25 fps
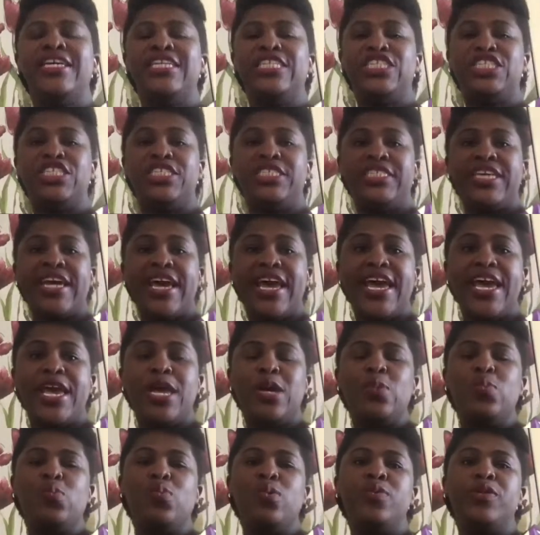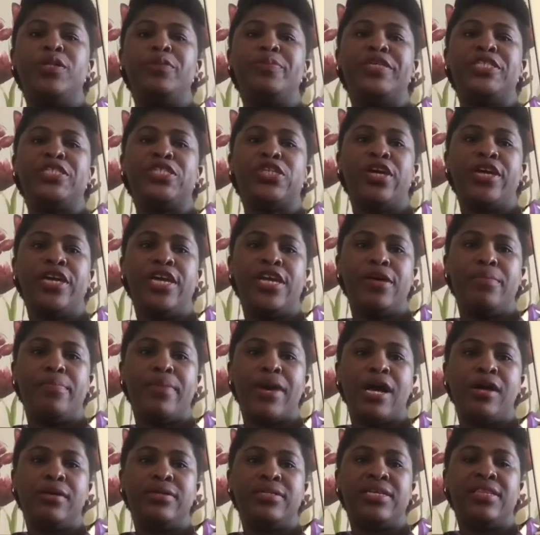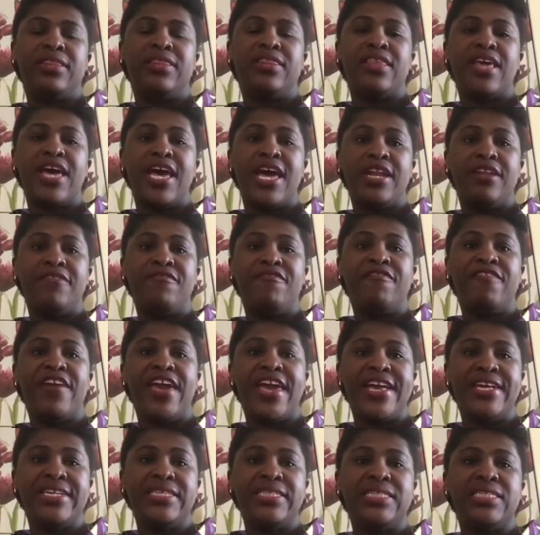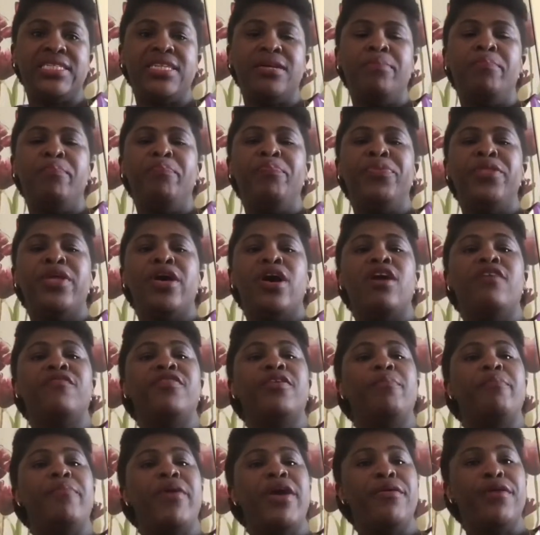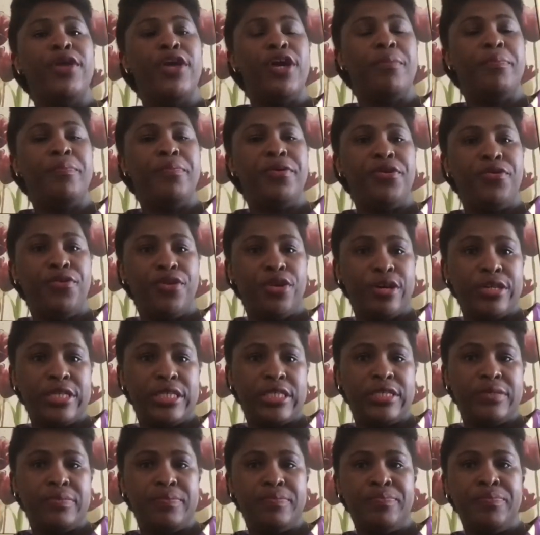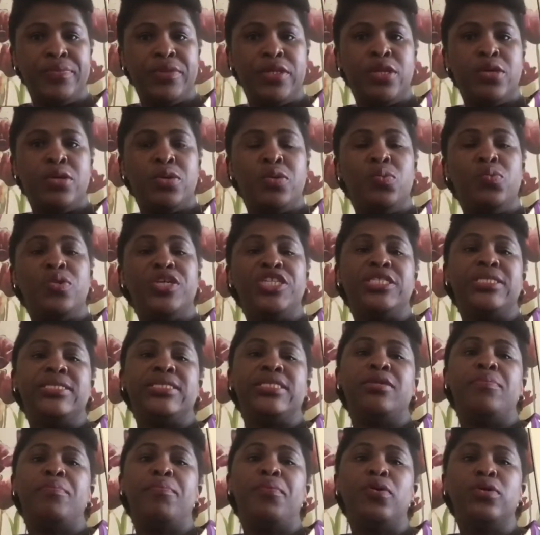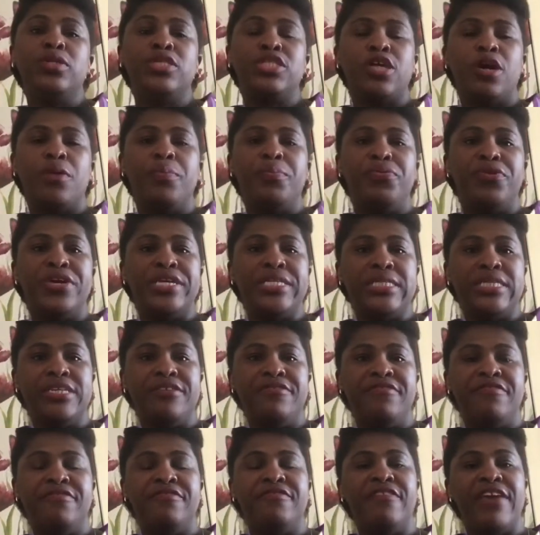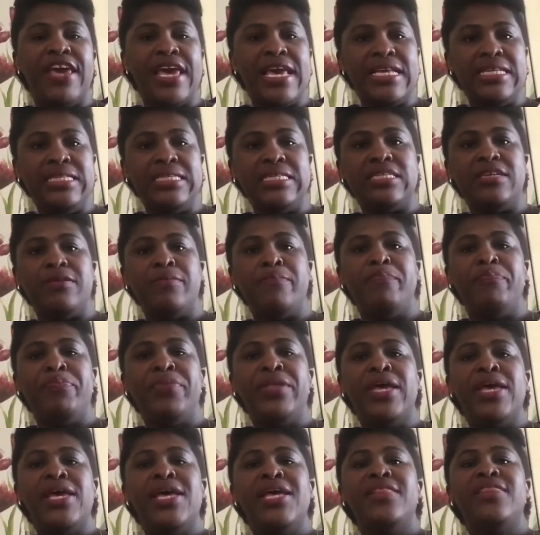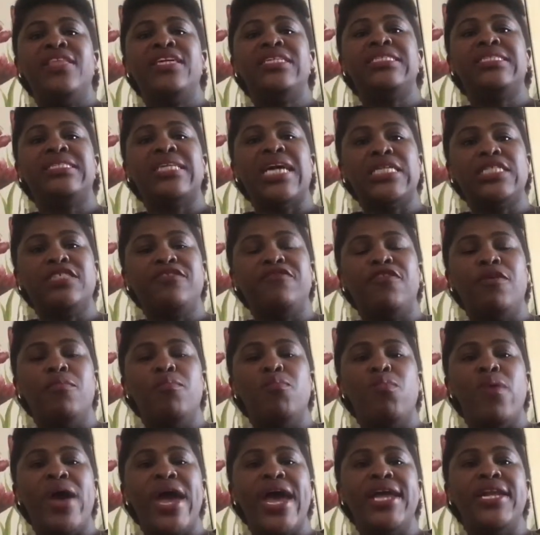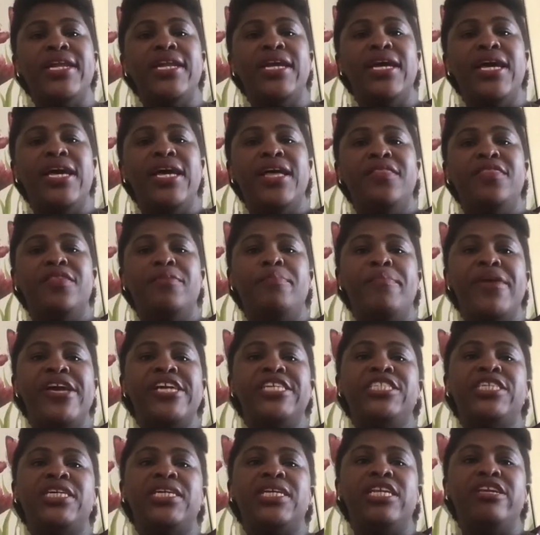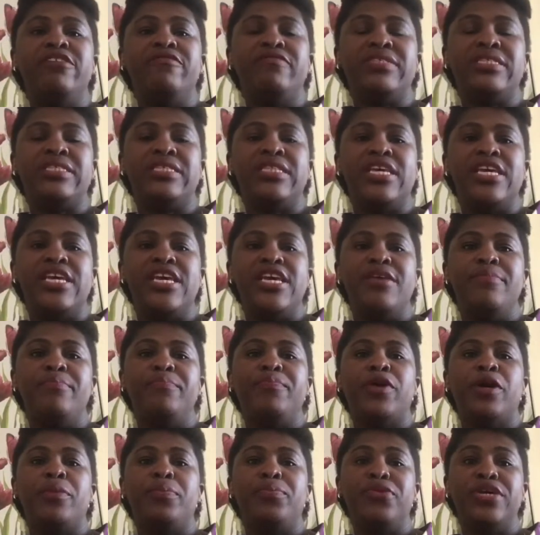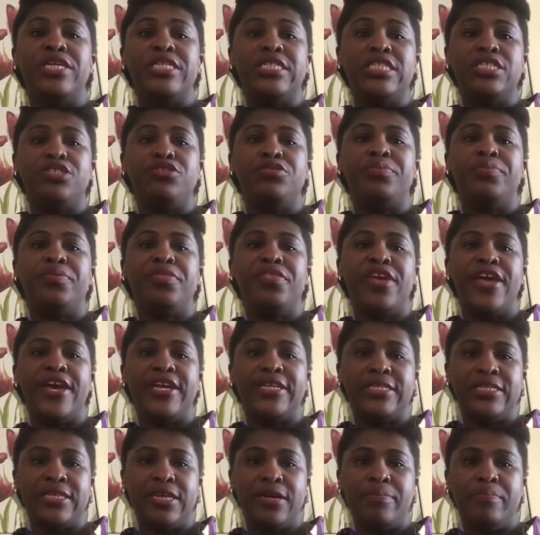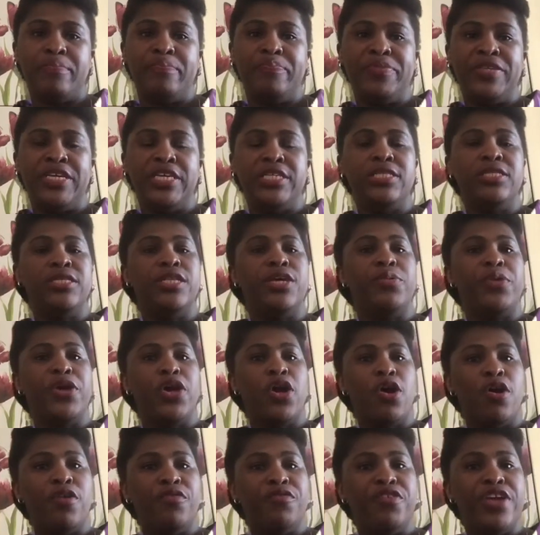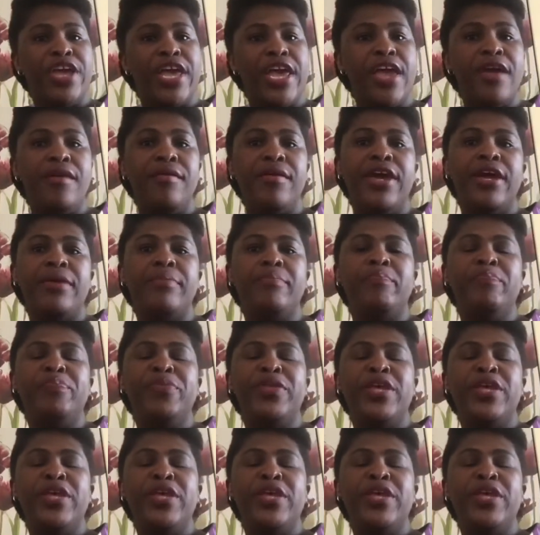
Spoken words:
Today, we will be talking about the third phase of the peri-op period, which is the post-operative phase. This starts from when the patient leaves the operating room theater into the recovery area